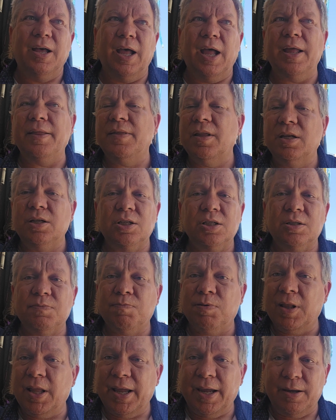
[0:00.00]
And then just
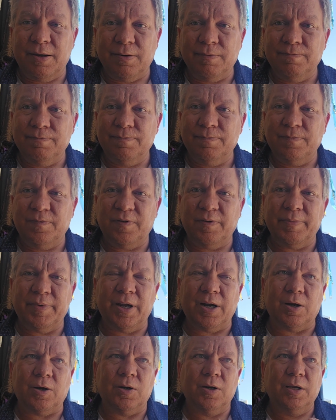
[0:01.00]
play from
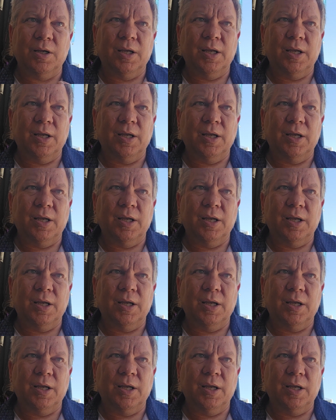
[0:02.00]
there.